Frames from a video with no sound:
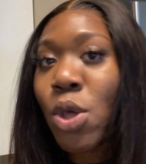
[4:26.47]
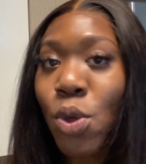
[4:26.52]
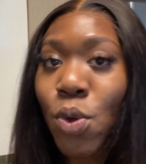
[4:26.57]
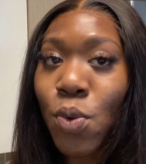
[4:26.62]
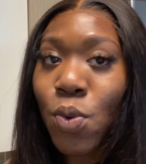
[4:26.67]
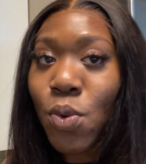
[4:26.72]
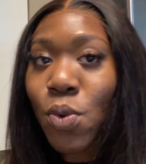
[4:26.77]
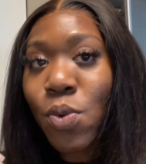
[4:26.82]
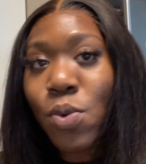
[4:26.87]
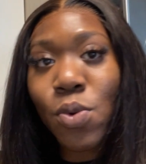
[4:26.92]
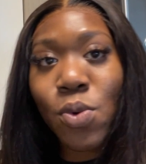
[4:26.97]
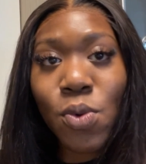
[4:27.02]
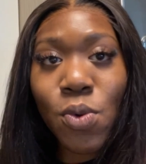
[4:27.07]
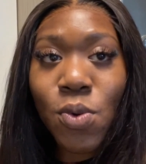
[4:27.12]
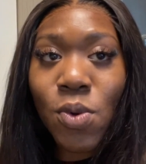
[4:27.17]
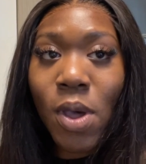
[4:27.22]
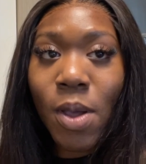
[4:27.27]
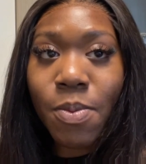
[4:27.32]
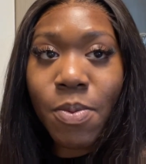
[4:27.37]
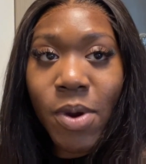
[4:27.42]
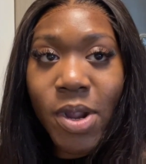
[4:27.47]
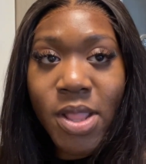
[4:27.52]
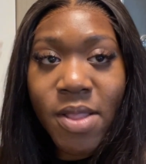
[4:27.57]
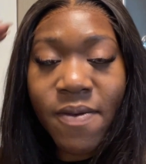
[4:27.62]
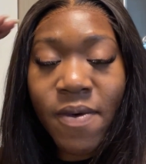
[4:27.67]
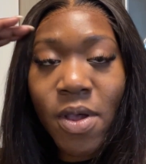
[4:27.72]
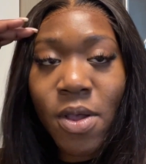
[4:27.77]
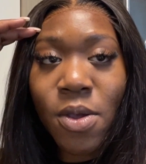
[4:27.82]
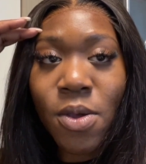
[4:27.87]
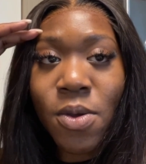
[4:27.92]
Ooh, ooh, ooh, upgrade the
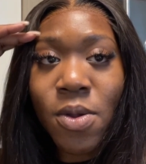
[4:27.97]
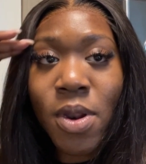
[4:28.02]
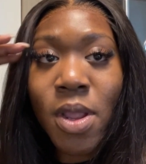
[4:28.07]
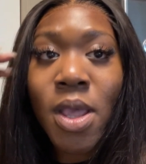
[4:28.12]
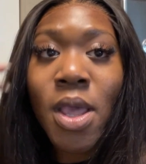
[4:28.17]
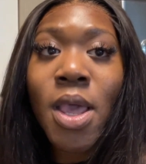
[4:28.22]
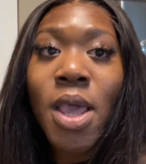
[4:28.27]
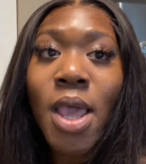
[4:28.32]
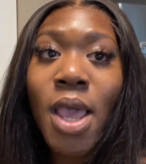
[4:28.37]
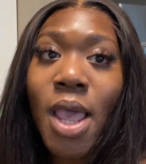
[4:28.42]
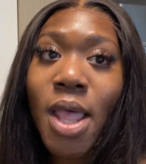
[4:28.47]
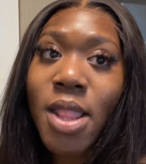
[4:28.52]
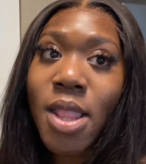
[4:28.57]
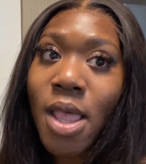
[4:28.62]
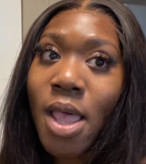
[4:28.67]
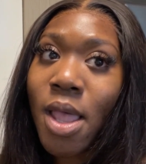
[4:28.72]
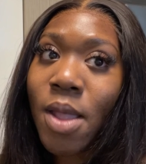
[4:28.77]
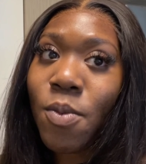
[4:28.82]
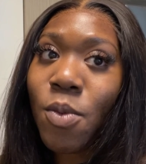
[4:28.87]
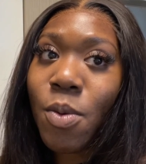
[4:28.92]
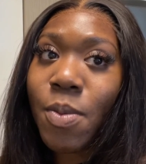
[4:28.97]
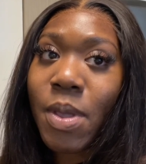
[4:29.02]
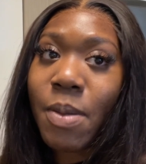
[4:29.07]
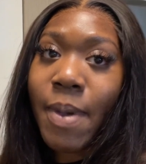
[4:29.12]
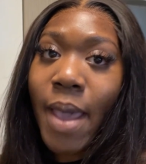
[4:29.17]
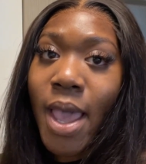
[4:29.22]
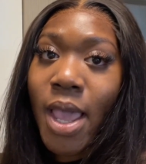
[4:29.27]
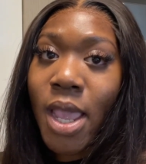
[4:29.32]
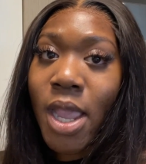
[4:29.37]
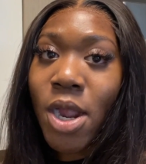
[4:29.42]
phone, and then we'll be
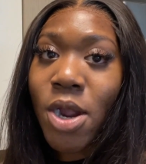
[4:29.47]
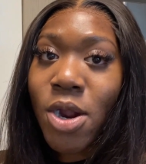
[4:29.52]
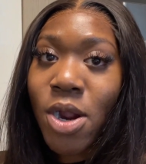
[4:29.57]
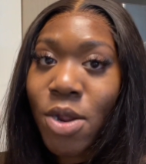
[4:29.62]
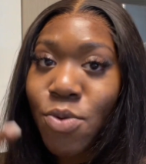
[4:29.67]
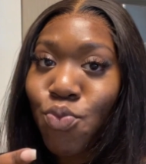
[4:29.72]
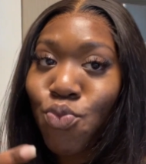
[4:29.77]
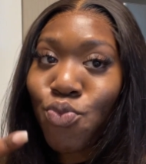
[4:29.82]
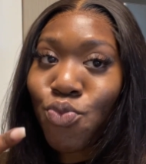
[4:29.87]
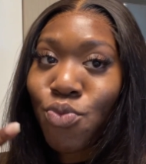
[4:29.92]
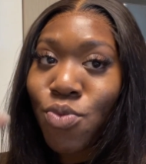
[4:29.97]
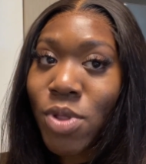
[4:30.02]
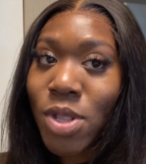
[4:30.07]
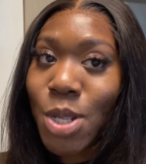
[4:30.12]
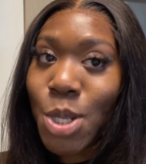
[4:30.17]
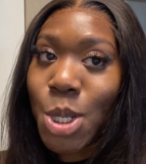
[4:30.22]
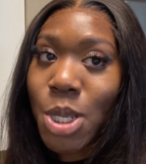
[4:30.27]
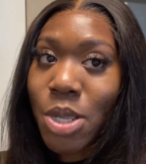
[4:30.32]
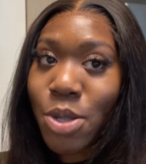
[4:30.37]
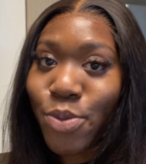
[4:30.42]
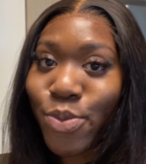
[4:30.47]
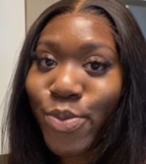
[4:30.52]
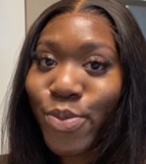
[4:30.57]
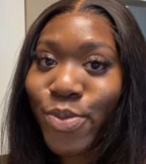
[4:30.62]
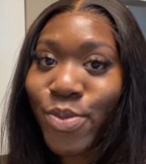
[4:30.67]
back here to chill.